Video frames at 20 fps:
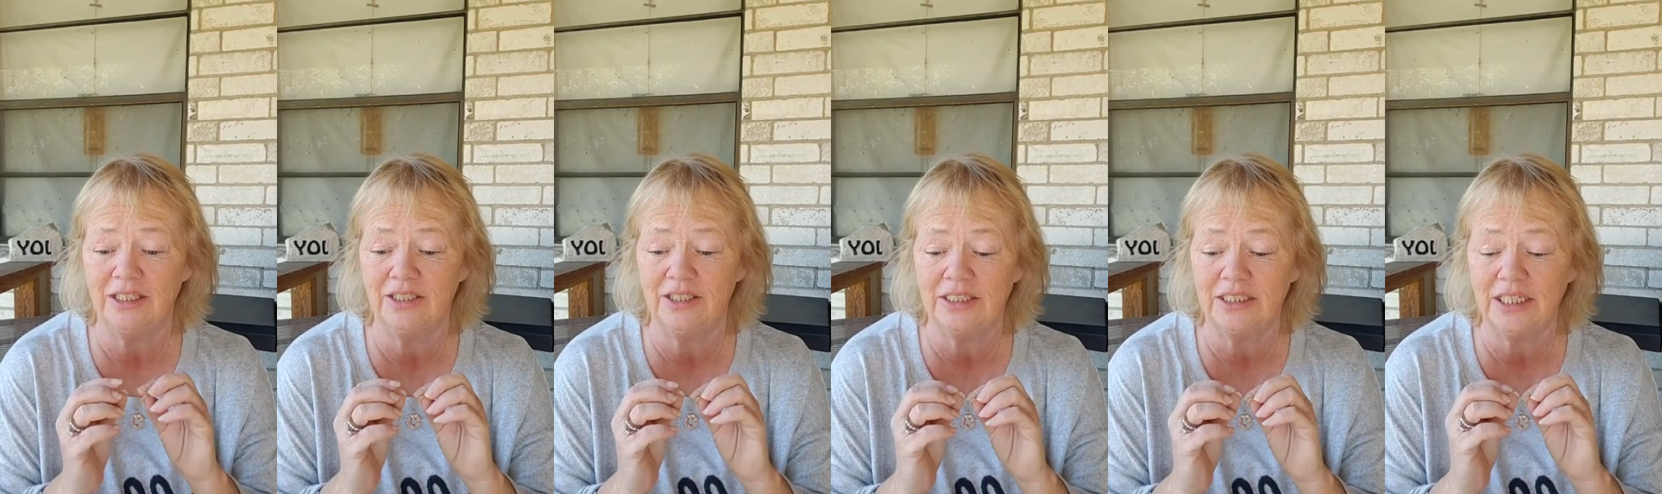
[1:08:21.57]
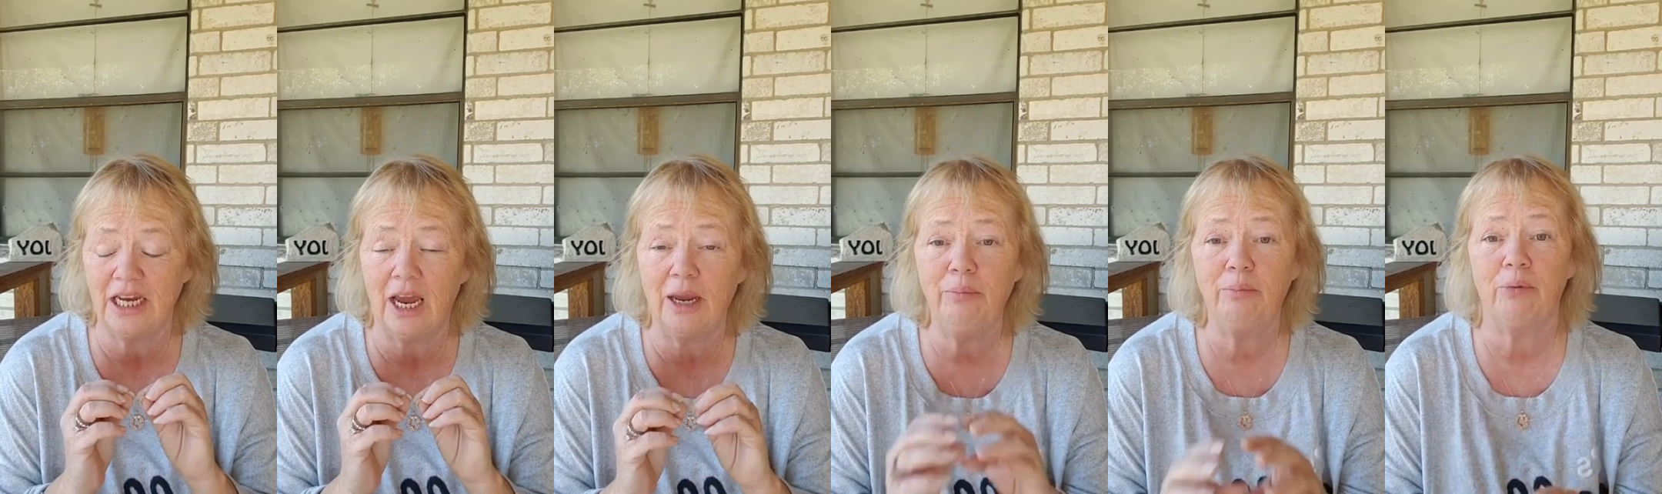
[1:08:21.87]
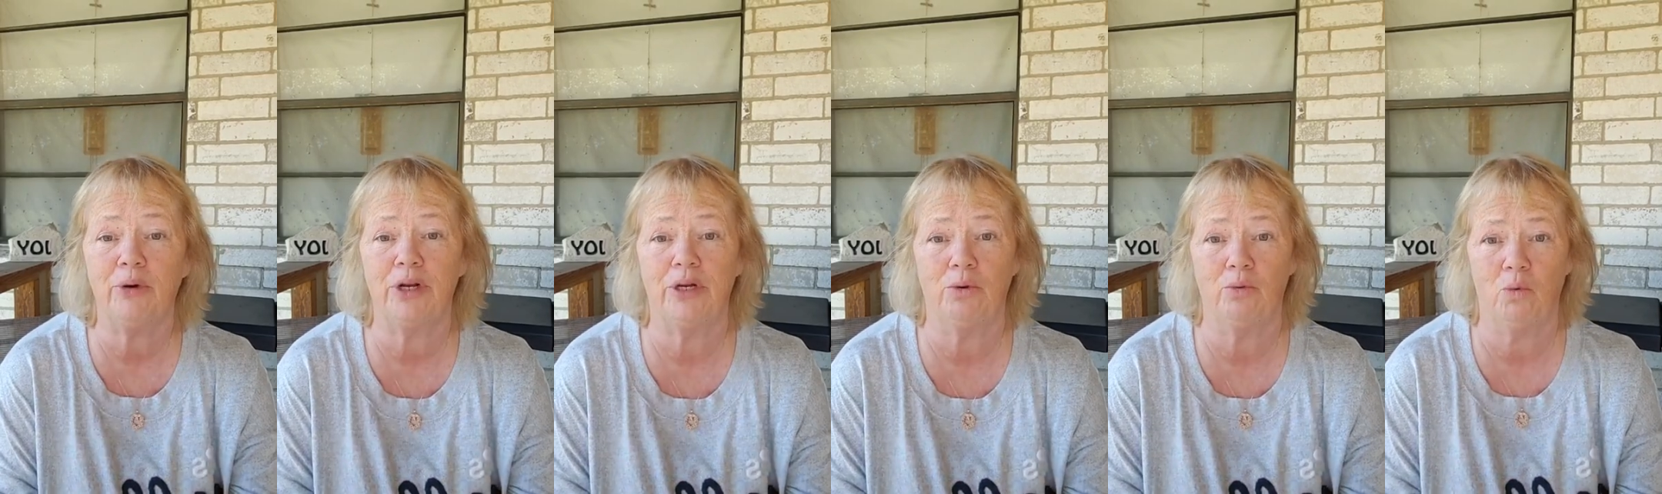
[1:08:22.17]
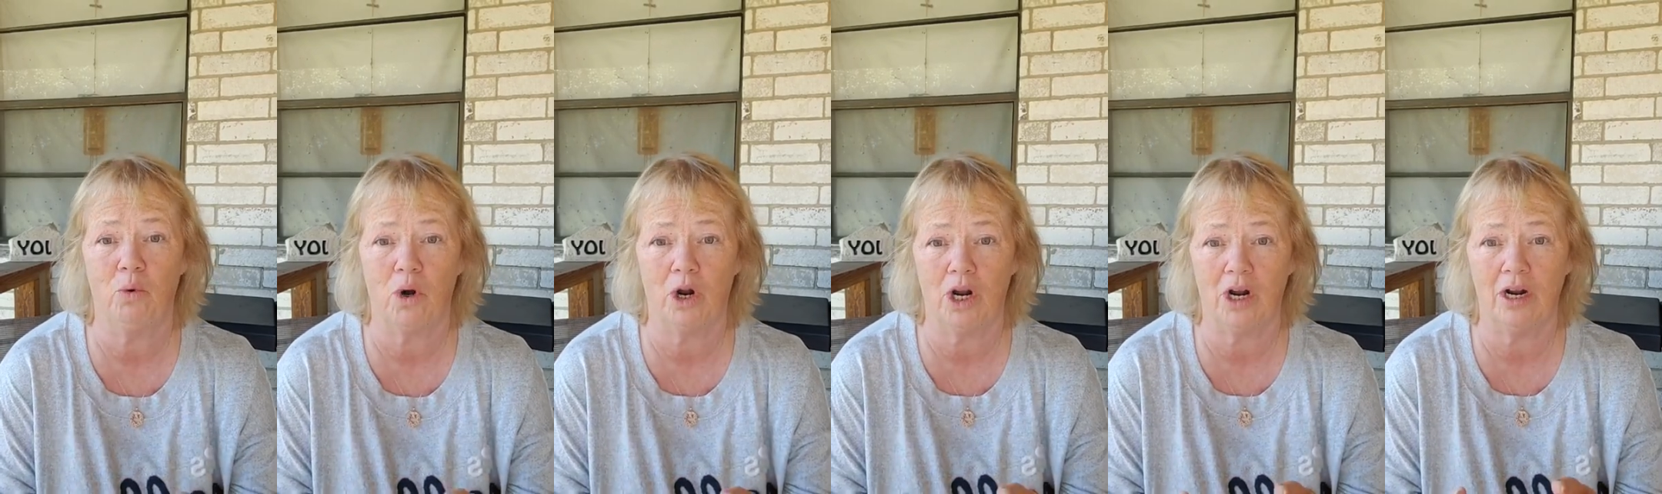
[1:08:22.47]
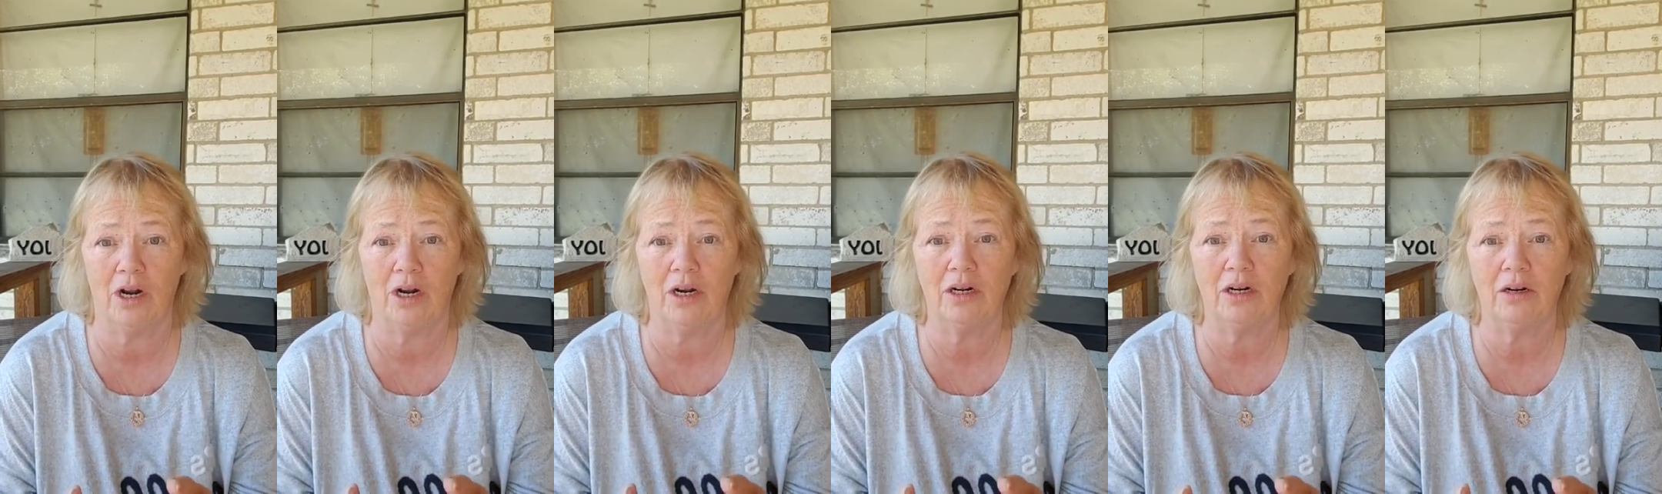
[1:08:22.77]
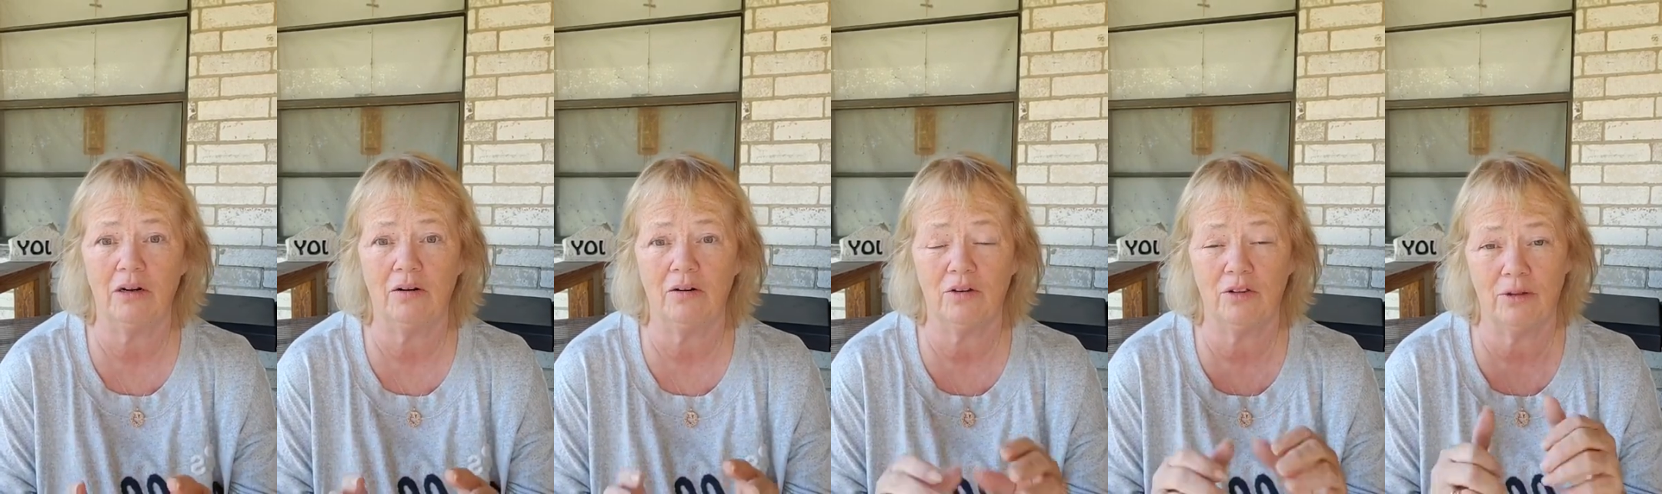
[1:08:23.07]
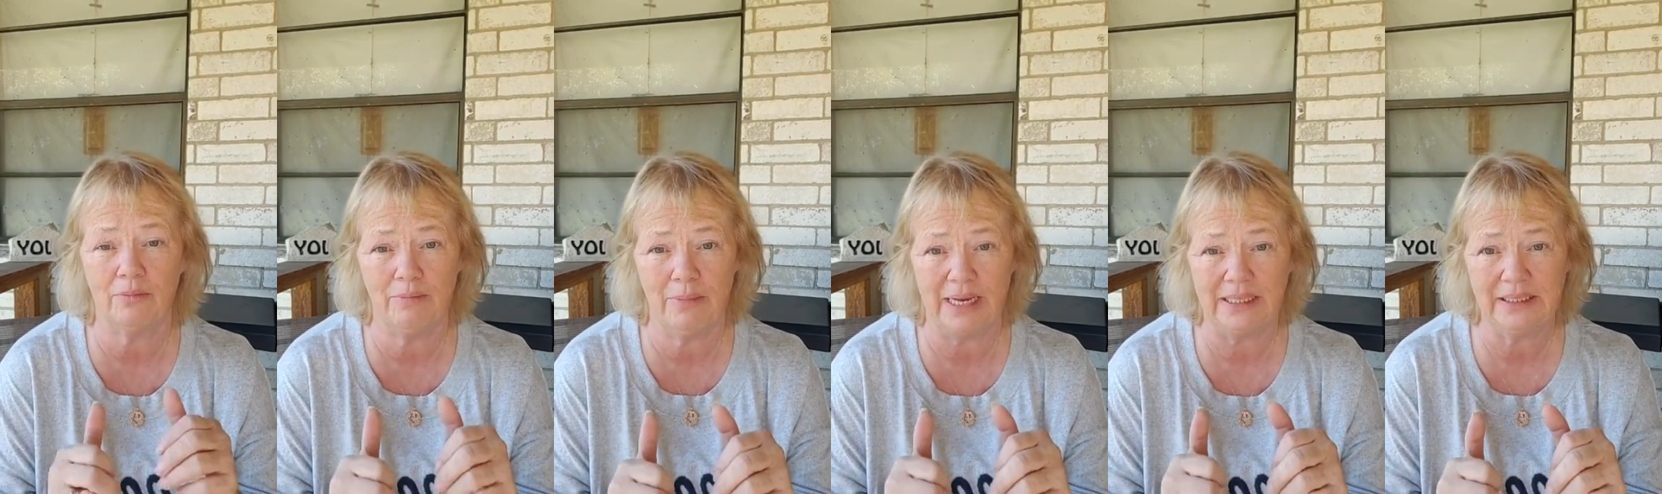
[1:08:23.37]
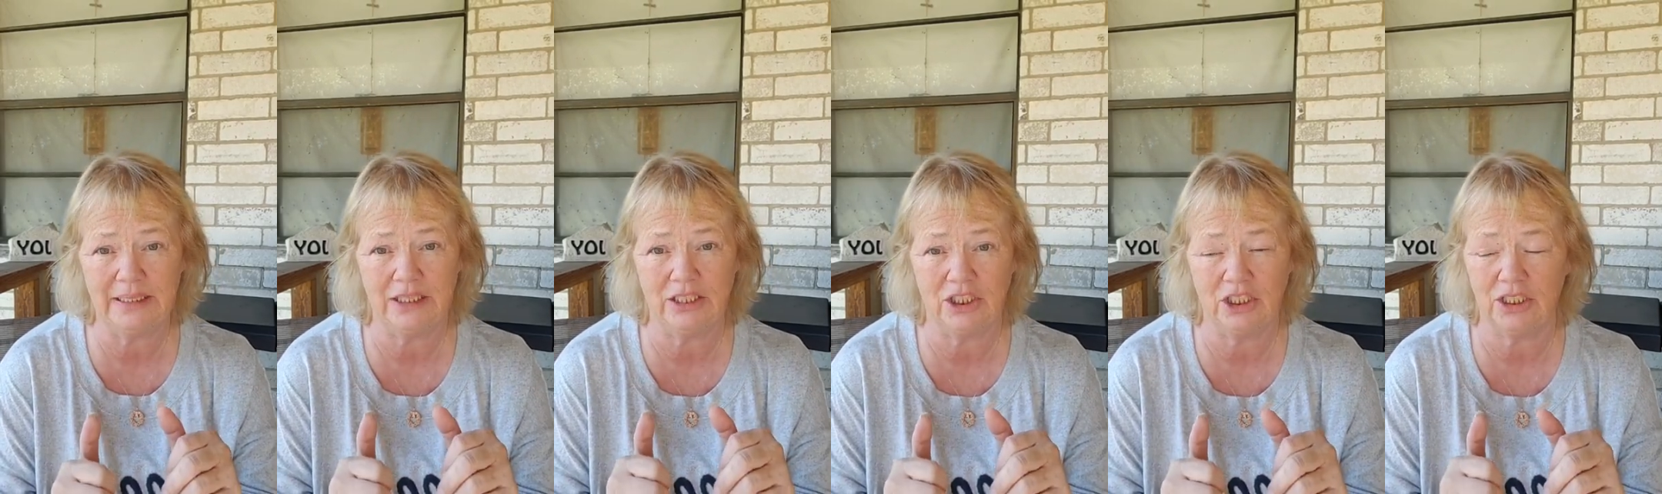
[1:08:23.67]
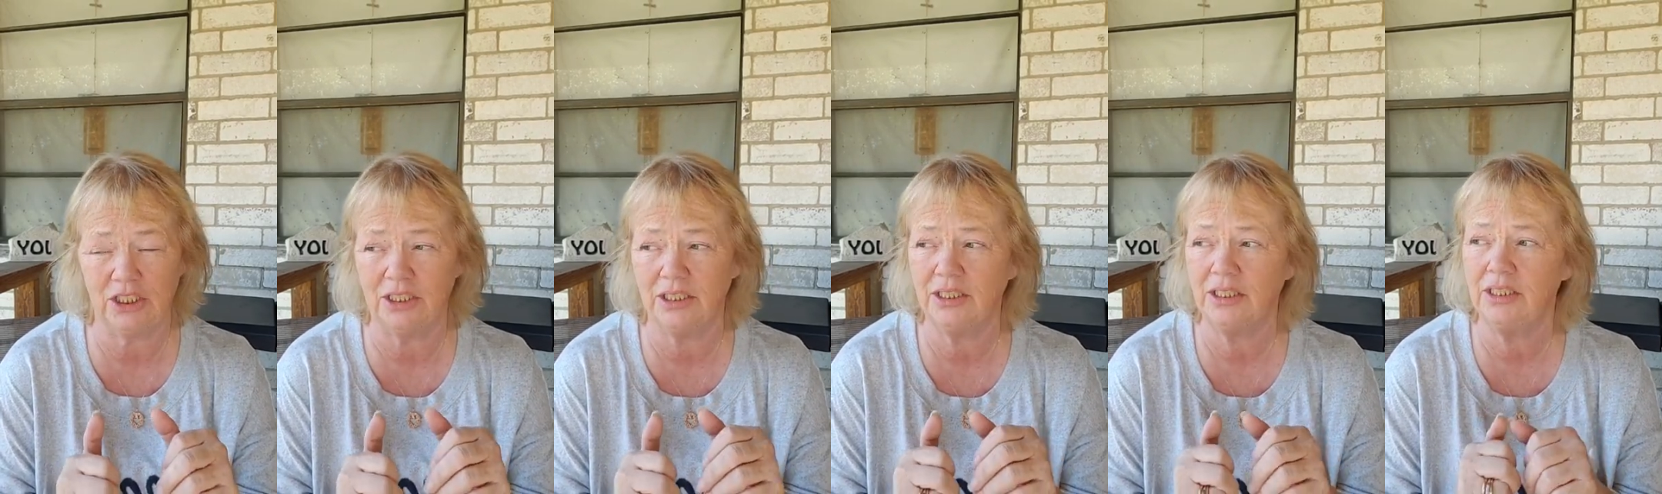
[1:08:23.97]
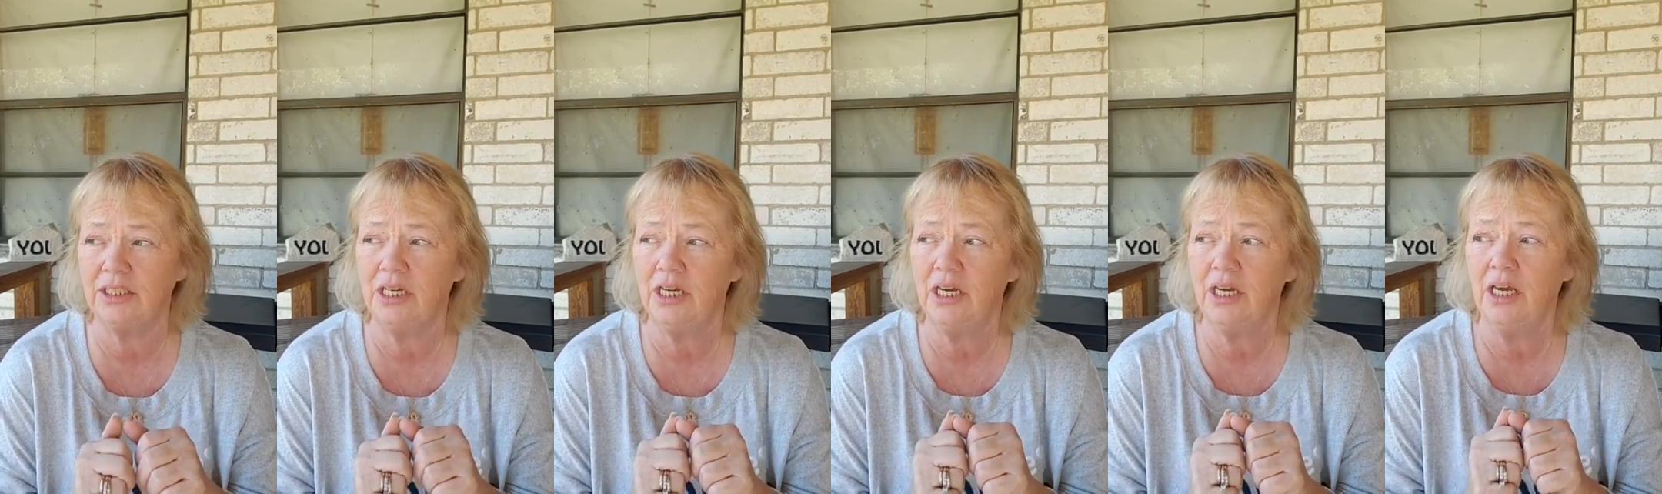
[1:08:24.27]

the typewritten word or the messages